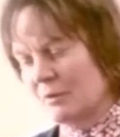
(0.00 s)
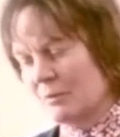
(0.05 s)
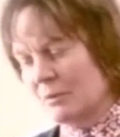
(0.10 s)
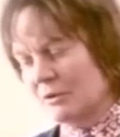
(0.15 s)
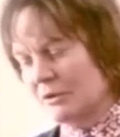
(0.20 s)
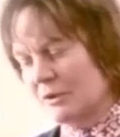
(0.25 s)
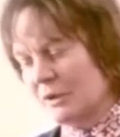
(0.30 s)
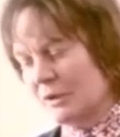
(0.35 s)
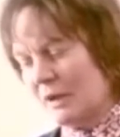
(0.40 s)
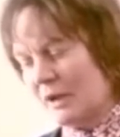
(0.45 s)

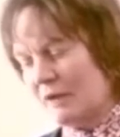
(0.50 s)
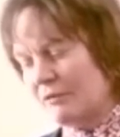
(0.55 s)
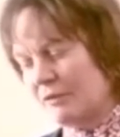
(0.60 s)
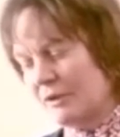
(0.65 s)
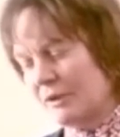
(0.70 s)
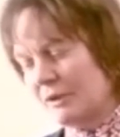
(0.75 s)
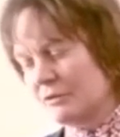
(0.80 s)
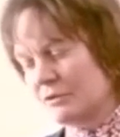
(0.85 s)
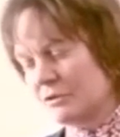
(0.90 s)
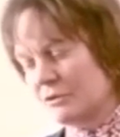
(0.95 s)
But I
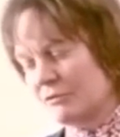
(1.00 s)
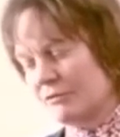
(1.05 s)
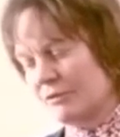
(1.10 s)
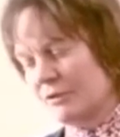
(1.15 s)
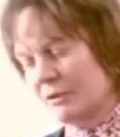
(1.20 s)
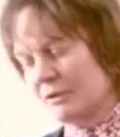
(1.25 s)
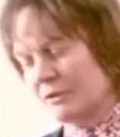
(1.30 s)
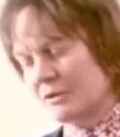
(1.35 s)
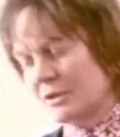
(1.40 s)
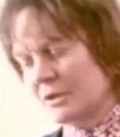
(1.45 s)
feel
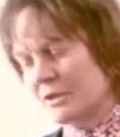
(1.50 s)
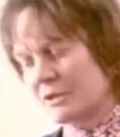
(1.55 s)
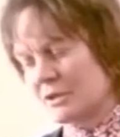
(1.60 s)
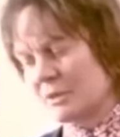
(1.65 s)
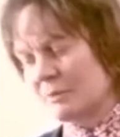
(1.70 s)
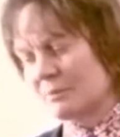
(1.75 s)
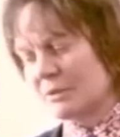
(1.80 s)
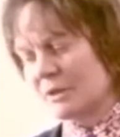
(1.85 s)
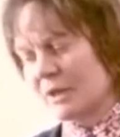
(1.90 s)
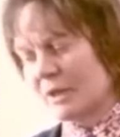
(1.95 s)
insofar as he's
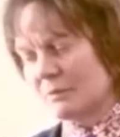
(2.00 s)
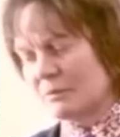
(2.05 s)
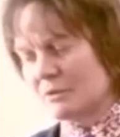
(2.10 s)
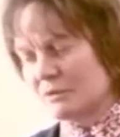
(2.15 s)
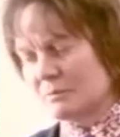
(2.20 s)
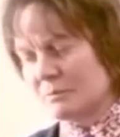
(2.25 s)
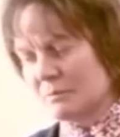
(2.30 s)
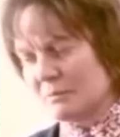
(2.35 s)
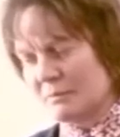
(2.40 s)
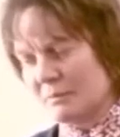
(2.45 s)

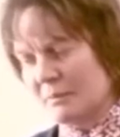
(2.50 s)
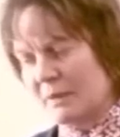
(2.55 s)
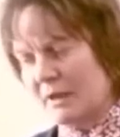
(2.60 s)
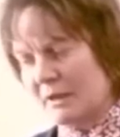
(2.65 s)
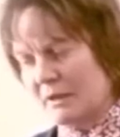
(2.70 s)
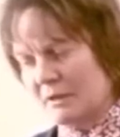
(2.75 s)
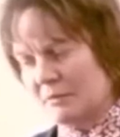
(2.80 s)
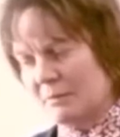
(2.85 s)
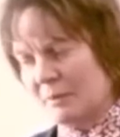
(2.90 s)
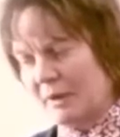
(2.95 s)
sometimes
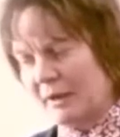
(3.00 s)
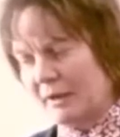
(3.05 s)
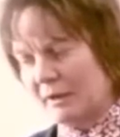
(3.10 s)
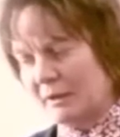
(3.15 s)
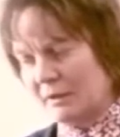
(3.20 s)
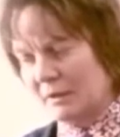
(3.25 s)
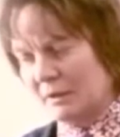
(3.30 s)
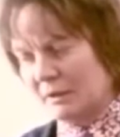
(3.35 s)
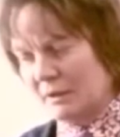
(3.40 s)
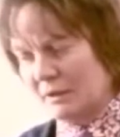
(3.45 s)
made
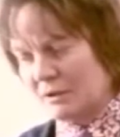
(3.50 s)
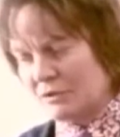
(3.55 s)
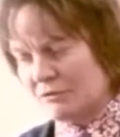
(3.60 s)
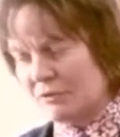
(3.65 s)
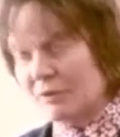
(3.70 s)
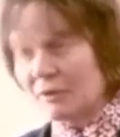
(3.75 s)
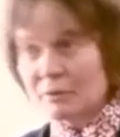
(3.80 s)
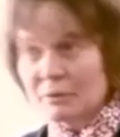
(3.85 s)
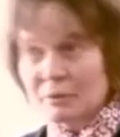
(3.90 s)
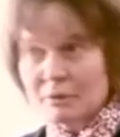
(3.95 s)
by his
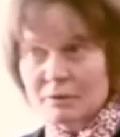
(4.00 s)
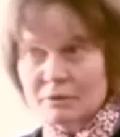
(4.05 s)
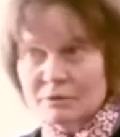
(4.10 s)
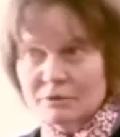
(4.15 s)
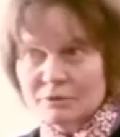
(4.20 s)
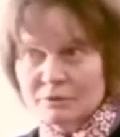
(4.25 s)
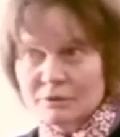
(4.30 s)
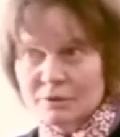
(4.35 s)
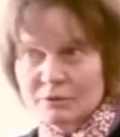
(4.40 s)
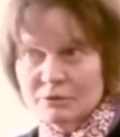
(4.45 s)

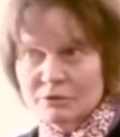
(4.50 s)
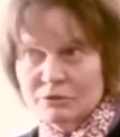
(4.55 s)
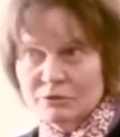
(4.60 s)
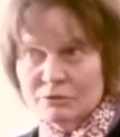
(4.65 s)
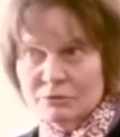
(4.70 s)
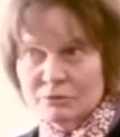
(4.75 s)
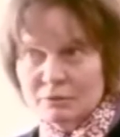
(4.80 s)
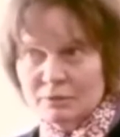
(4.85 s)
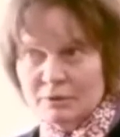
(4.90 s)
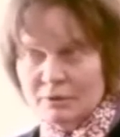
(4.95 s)
followers
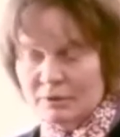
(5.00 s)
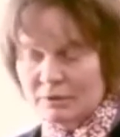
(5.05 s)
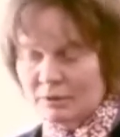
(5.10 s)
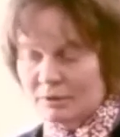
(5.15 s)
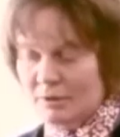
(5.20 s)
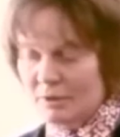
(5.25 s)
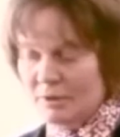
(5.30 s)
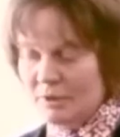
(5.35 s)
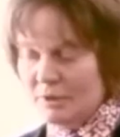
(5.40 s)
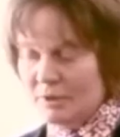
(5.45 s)
into
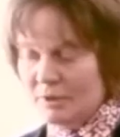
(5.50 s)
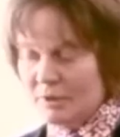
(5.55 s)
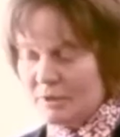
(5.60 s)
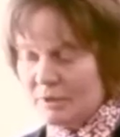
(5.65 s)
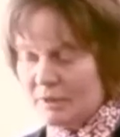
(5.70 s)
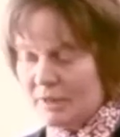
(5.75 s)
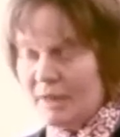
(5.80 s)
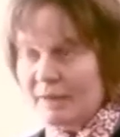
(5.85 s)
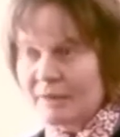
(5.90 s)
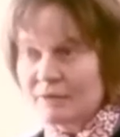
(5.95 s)
a
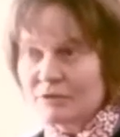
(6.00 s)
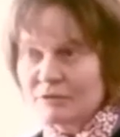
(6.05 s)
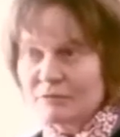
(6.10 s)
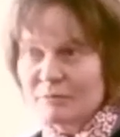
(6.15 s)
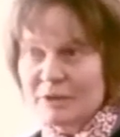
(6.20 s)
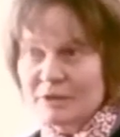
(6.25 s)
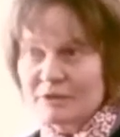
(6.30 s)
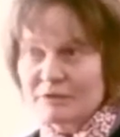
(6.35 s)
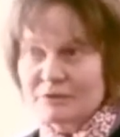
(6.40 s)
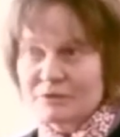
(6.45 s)
kind
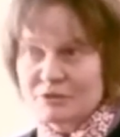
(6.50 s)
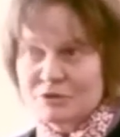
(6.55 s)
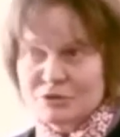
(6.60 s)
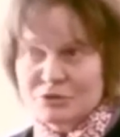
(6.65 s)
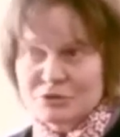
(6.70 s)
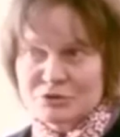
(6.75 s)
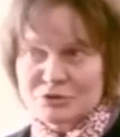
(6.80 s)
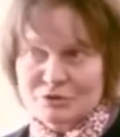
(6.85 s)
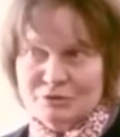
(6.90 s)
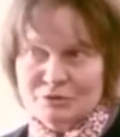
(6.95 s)
of
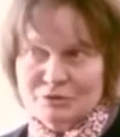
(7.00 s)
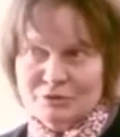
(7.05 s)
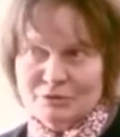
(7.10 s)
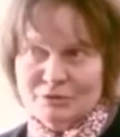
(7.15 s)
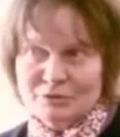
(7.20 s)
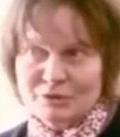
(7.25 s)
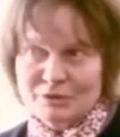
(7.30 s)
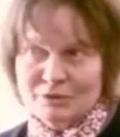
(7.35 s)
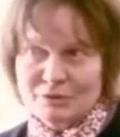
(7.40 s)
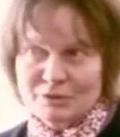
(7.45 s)
metaphysician,
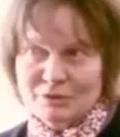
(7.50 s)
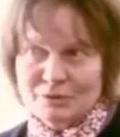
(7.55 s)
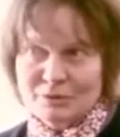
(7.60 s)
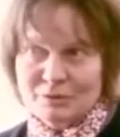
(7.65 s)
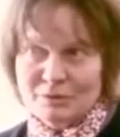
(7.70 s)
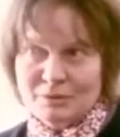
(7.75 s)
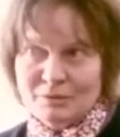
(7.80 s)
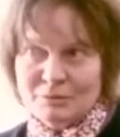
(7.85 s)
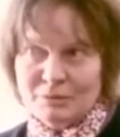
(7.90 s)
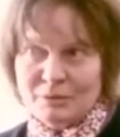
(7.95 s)

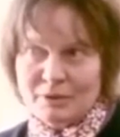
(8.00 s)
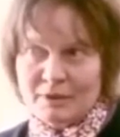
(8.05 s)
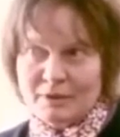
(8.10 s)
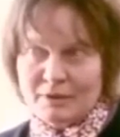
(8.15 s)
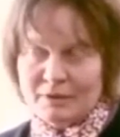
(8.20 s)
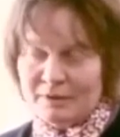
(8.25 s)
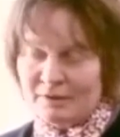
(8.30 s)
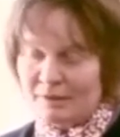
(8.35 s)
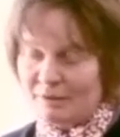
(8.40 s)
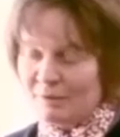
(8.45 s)

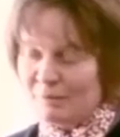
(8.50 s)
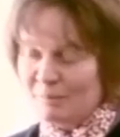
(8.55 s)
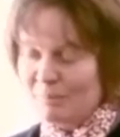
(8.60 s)
where